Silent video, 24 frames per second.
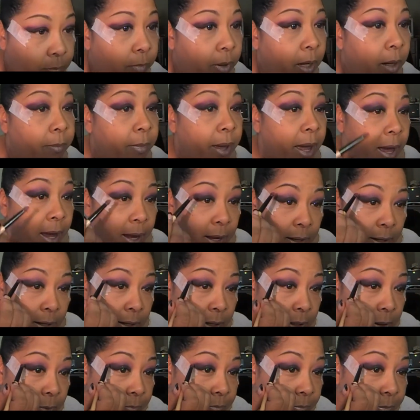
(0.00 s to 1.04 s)
by MAC.
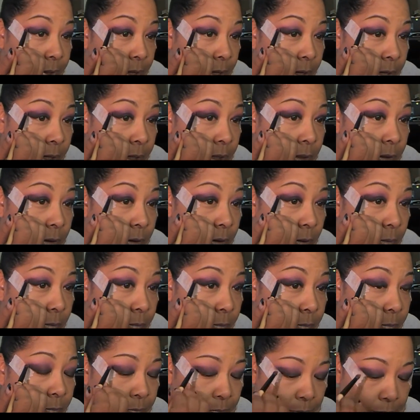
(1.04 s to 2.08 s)
And
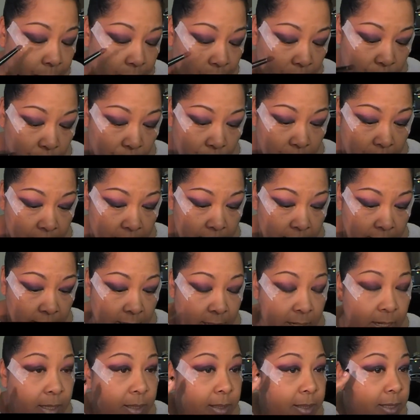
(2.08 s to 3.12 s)
between
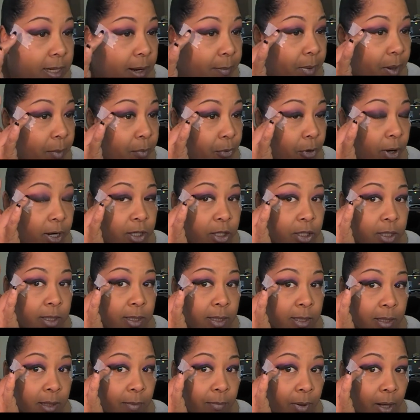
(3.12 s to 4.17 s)
the
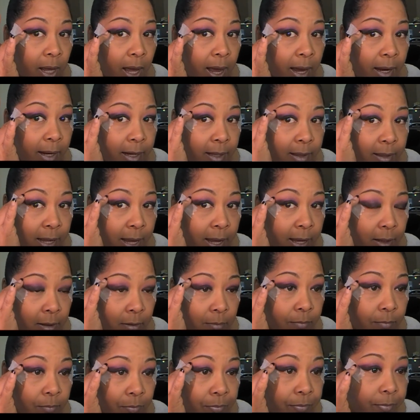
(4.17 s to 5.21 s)
semi-precious and the black and that
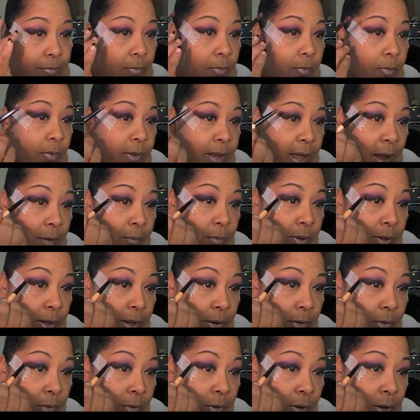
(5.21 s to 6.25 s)
that one
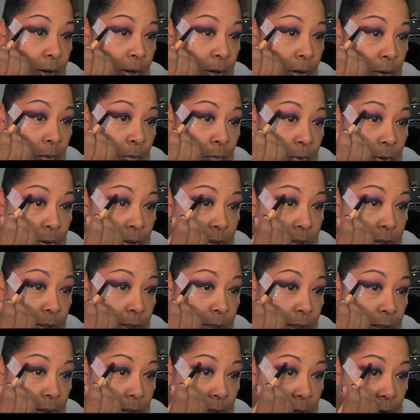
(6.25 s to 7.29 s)
there. We're just
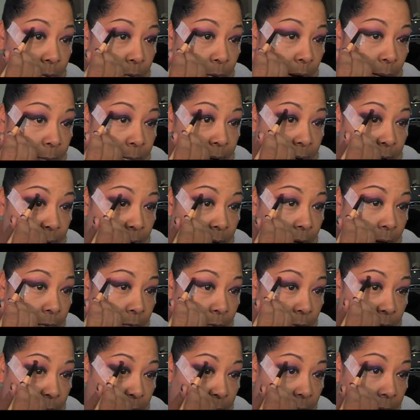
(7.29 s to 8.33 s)
going to go right back
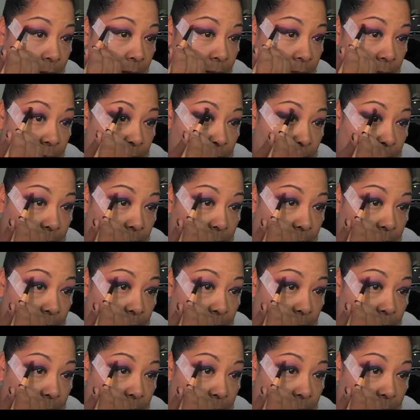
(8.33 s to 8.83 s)
over it again.